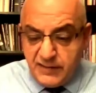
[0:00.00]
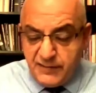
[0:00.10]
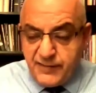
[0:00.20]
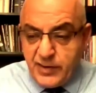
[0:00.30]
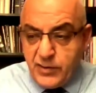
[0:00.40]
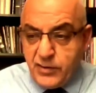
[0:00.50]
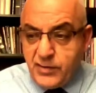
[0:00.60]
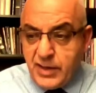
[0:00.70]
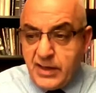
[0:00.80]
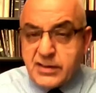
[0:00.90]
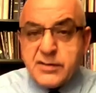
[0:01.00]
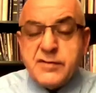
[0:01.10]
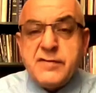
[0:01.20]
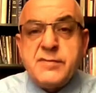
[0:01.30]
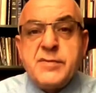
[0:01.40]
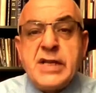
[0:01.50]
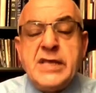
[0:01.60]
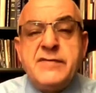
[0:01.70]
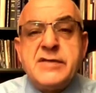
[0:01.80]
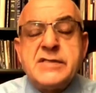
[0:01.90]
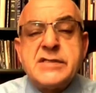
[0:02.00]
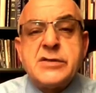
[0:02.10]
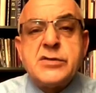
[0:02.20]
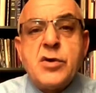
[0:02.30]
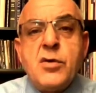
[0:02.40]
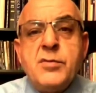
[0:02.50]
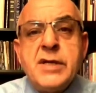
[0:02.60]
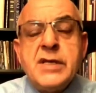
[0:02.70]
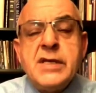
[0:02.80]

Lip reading: fellow believers in Rome.